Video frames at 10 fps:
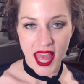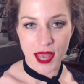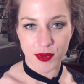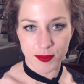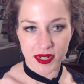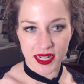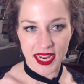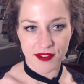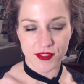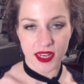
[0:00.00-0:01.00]
and we
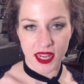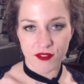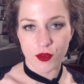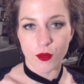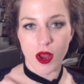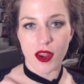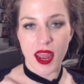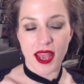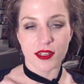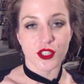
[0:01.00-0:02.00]
believe that everyone
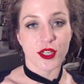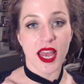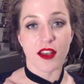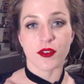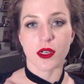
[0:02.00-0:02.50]
should have